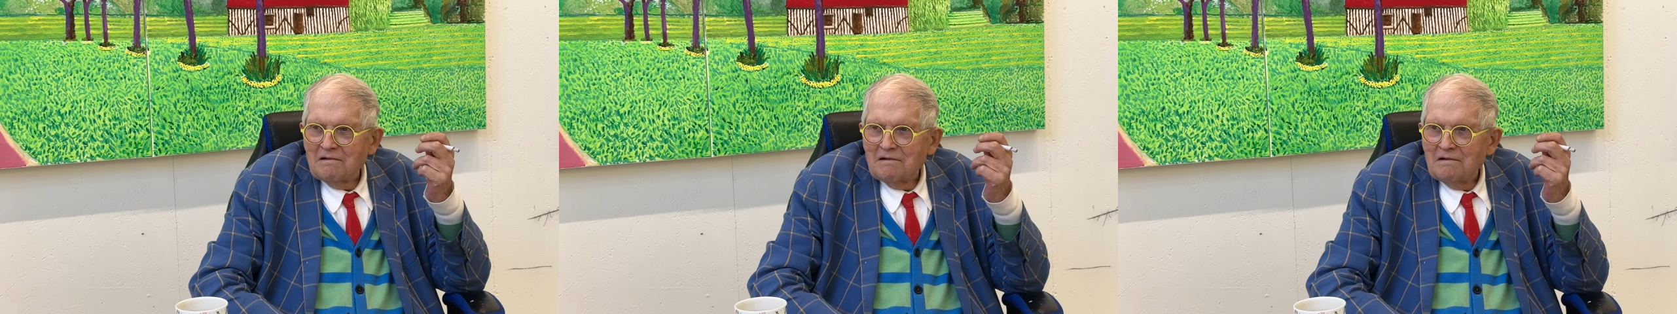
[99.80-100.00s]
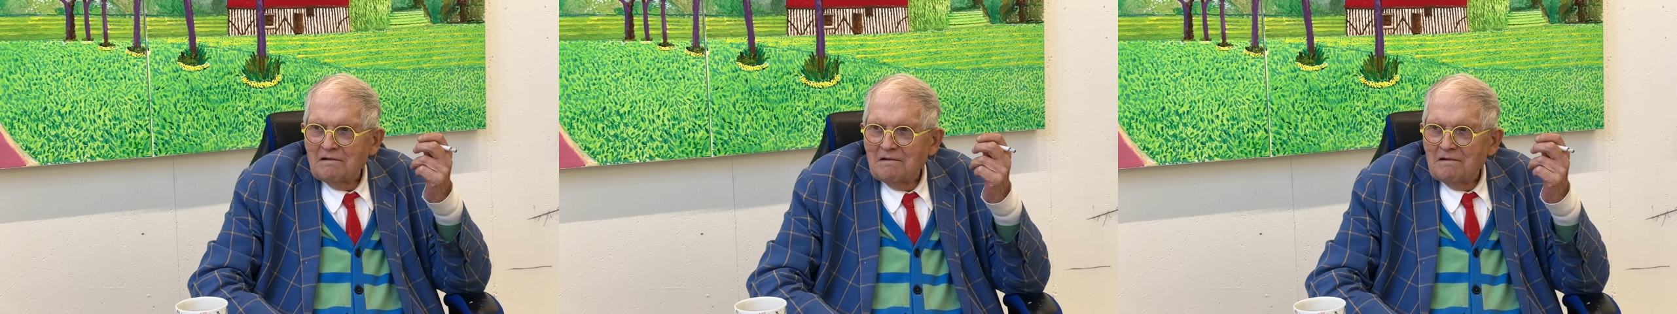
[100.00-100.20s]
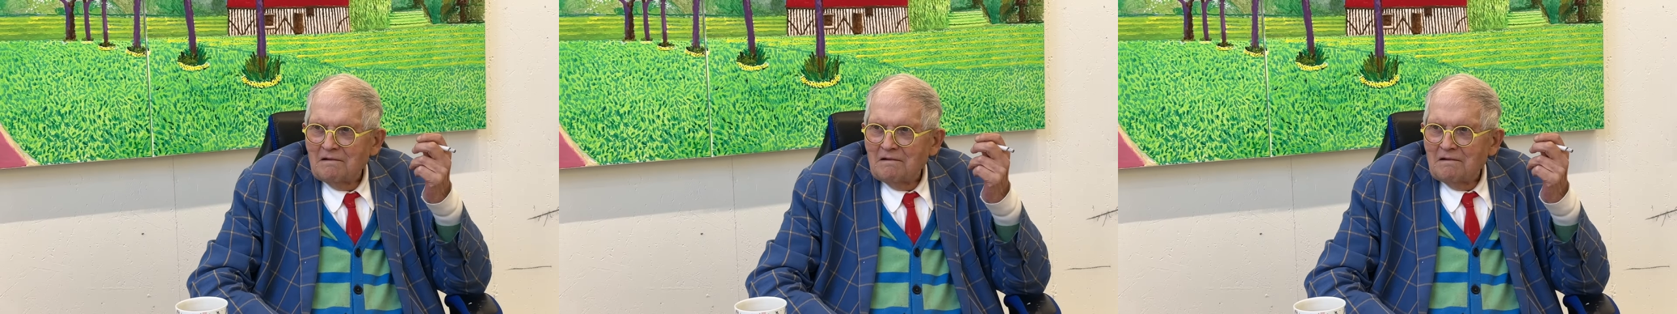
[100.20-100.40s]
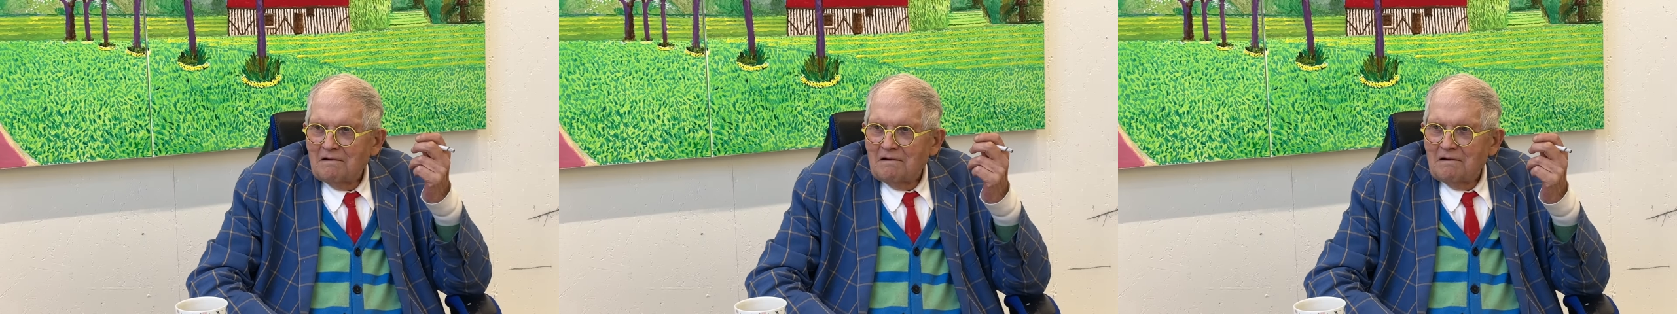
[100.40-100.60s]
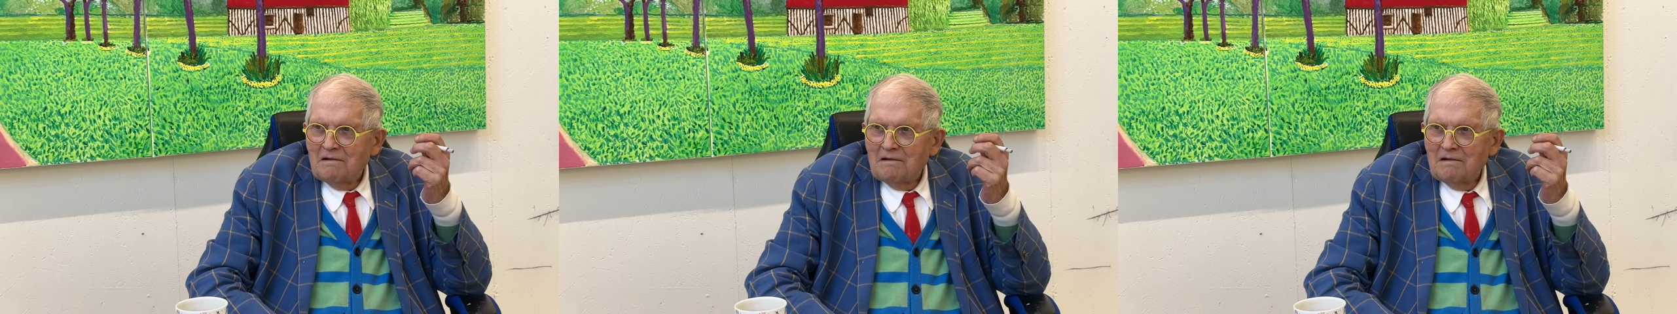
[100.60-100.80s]

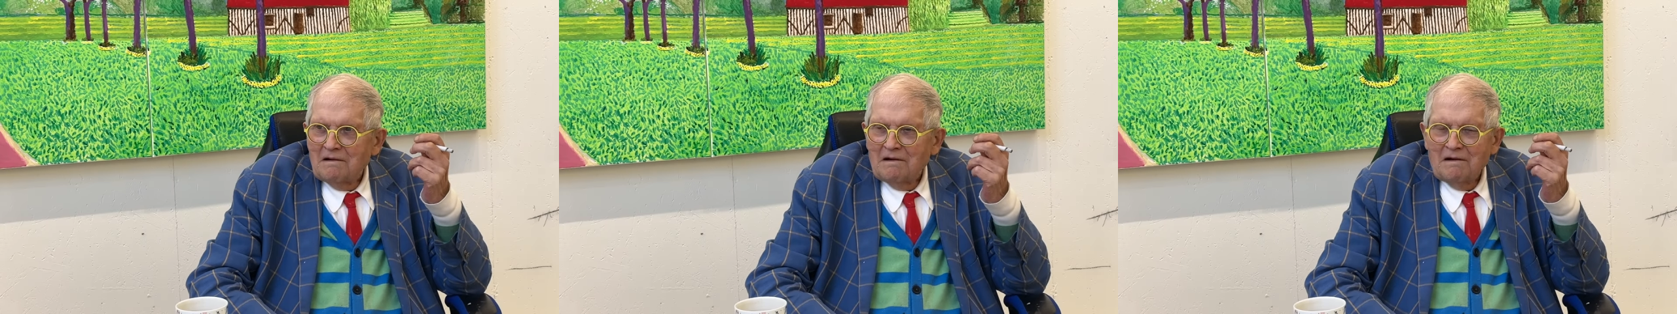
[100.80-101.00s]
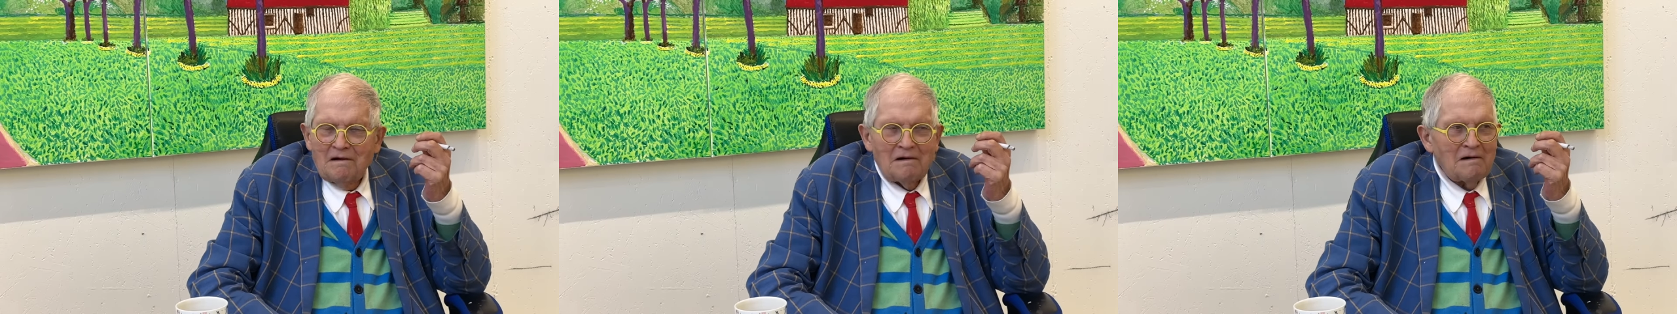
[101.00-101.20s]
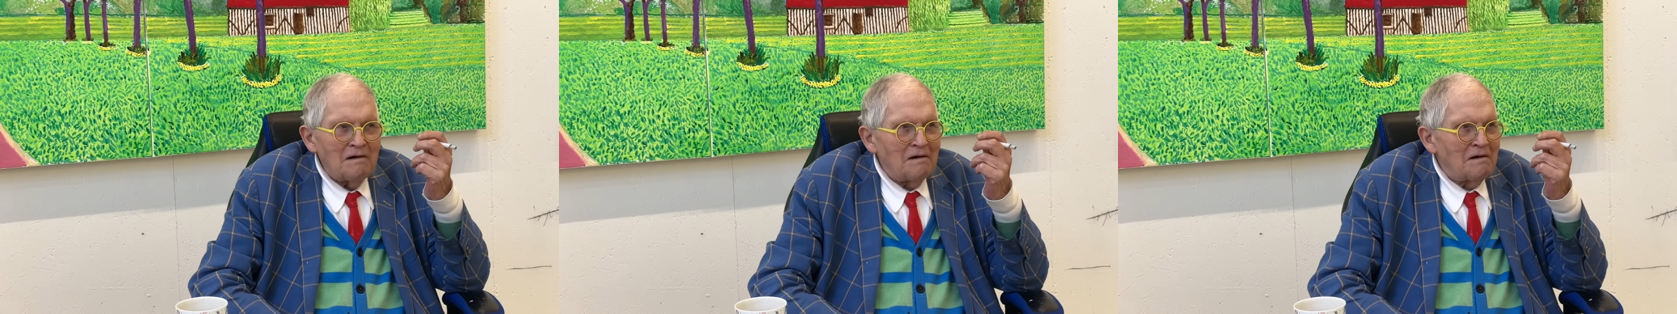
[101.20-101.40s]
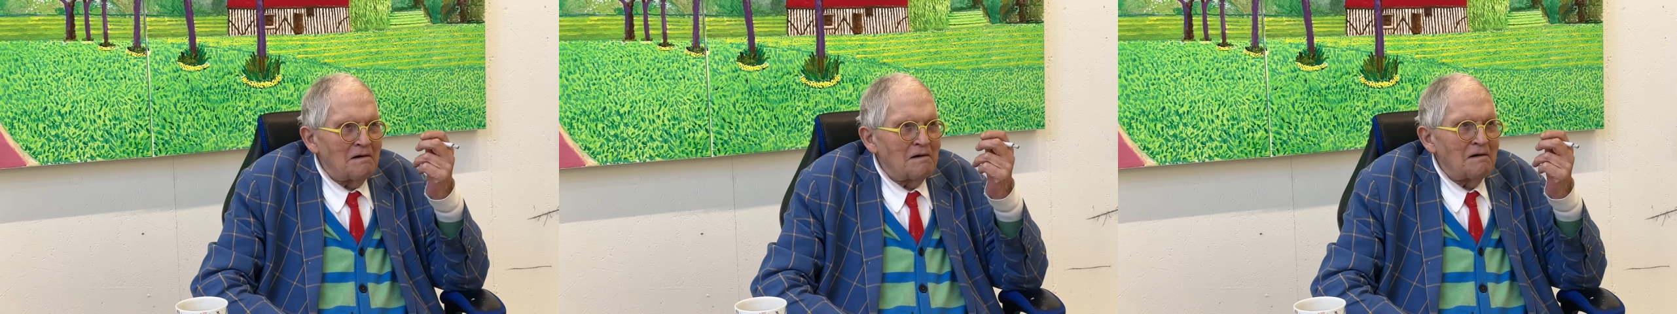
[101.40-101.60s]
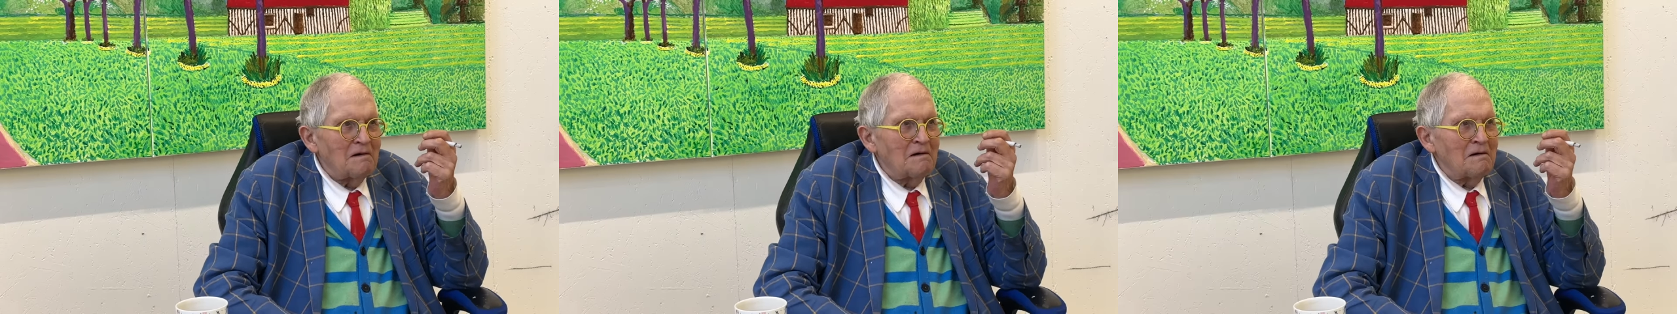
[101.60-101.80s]

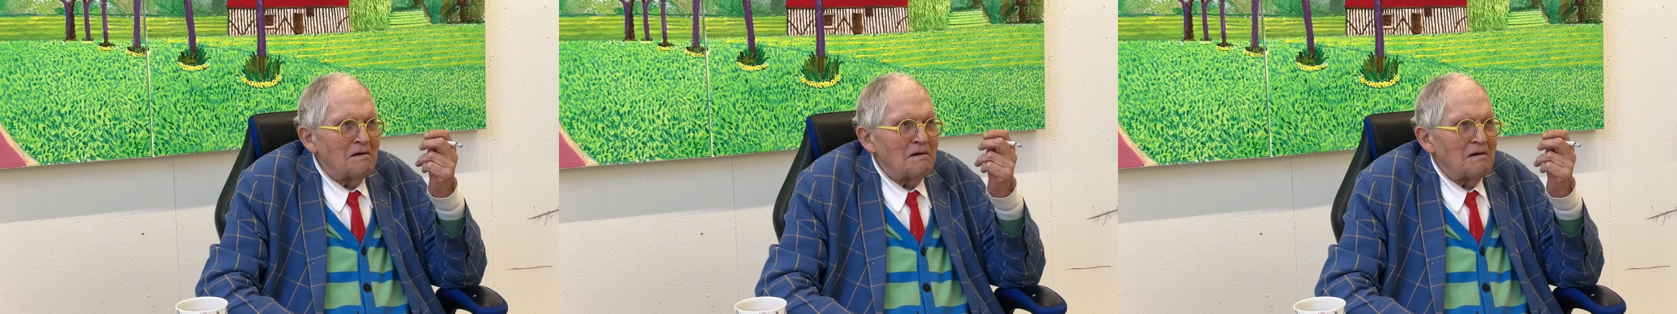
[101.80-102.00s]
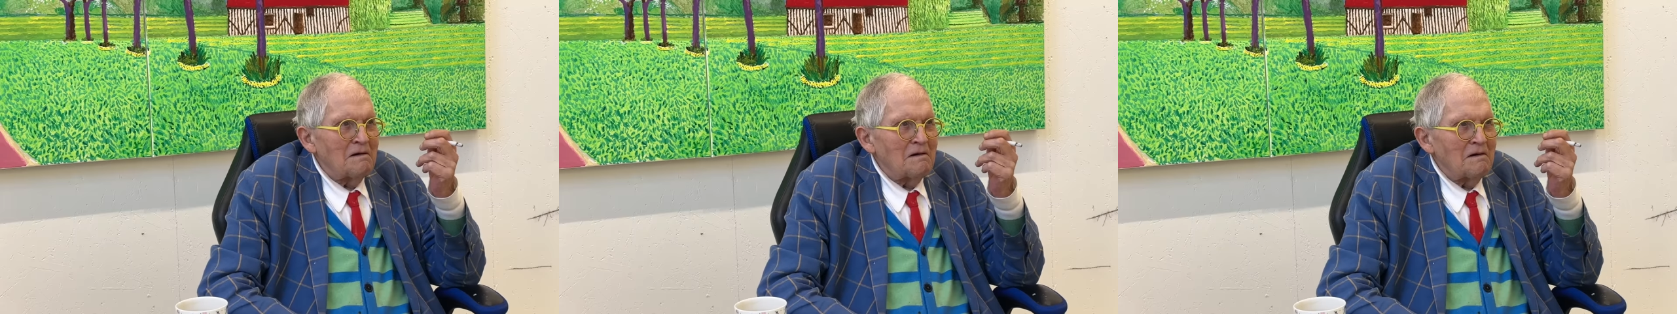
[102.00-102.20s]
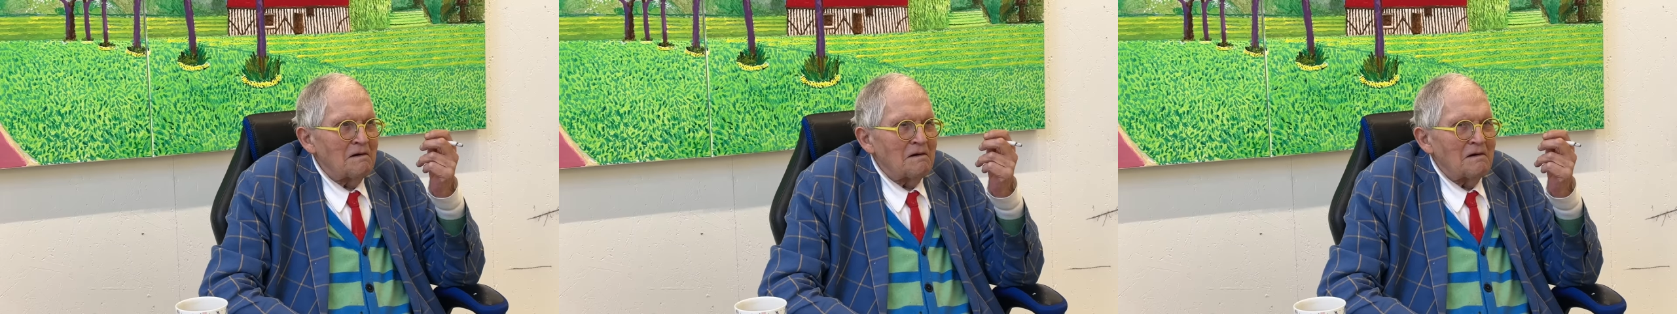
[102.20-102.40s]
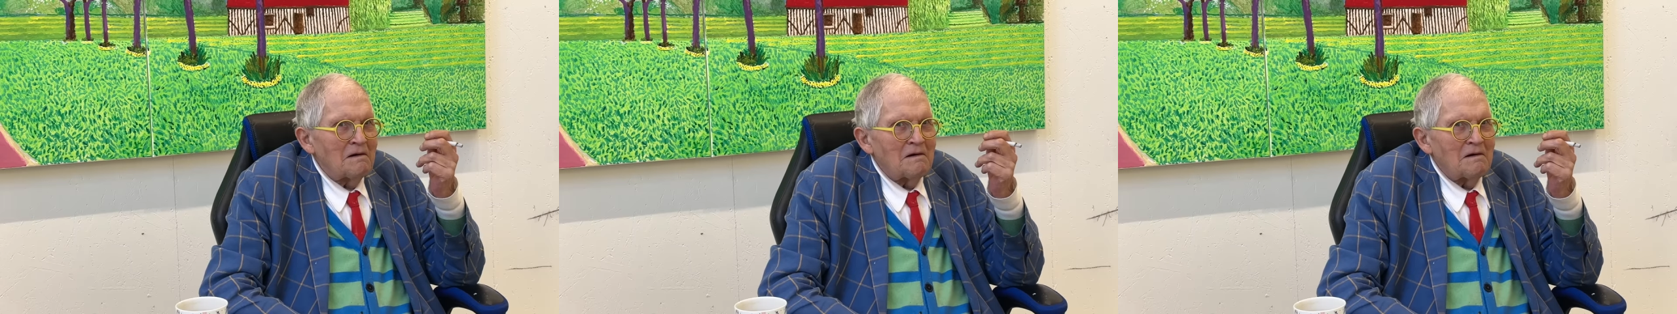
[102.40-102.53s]
No one is speaking in this clip.